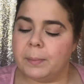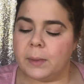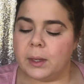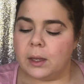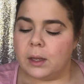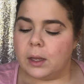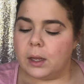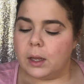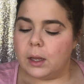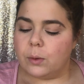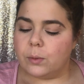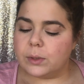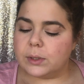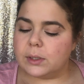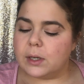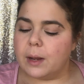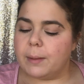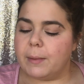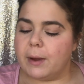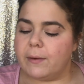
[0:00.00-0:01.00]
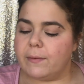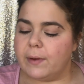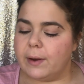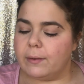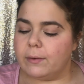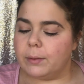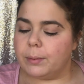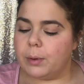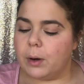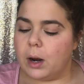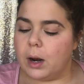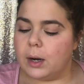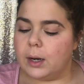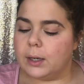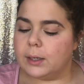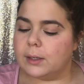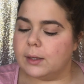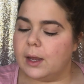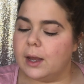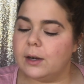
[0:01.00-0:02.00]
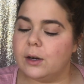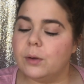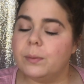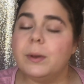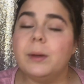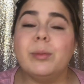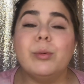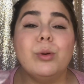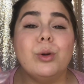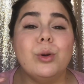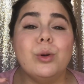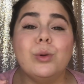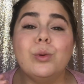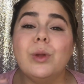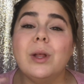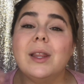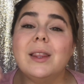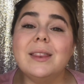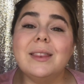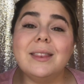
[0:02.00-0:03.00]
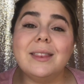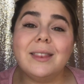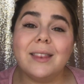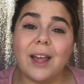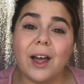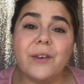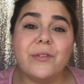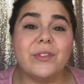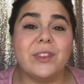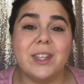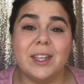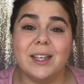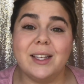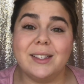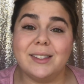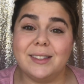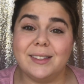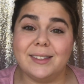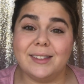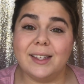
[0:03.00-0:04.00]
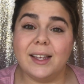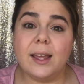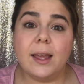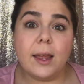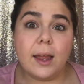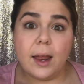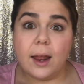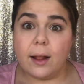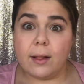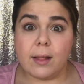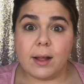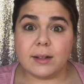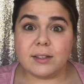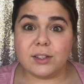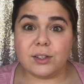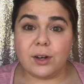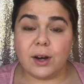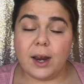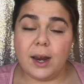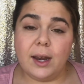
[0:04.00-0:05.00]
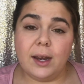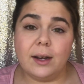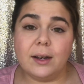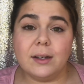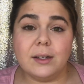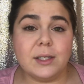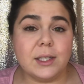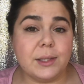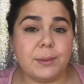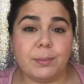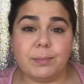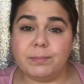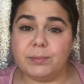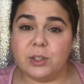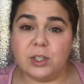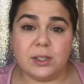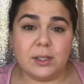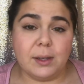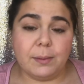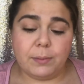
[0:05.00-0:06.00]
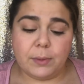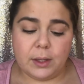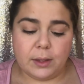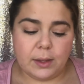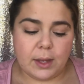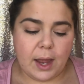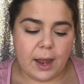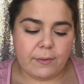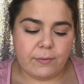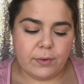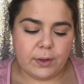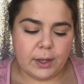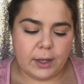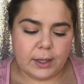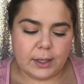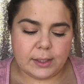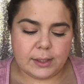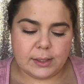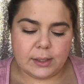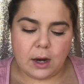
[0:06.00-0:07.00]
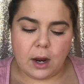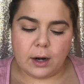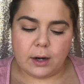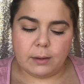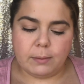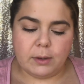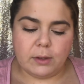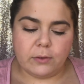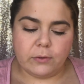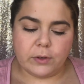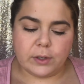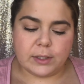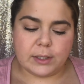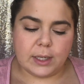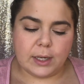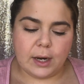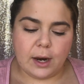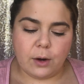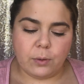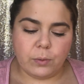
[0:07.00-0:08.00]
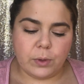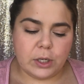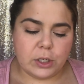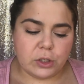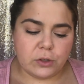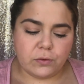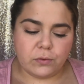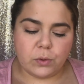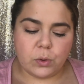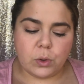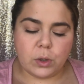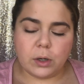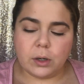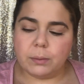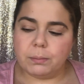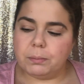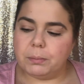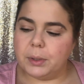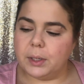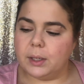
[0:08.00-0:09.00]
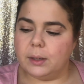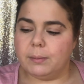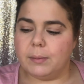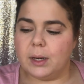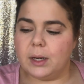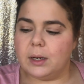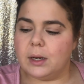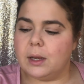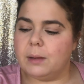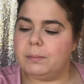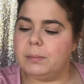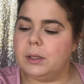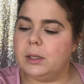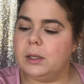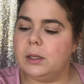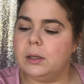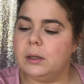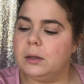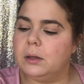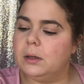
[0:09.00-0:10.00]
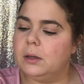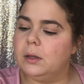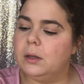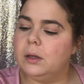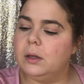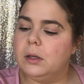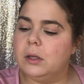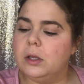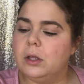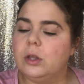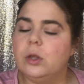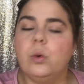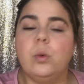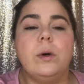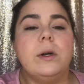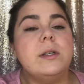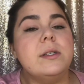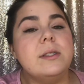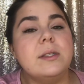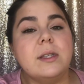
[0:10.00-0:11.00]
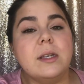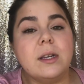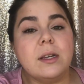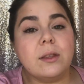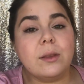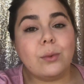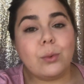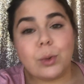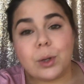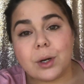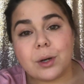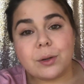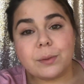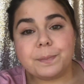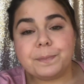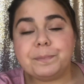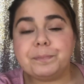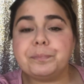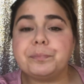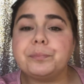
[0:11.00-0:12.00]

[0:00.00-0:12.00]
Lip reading: It was not my favorite product. I know people who love this, and that's great. It's just something that I feel like it's not going to be the first thing I reach for, but it might not be the worst thing in the world.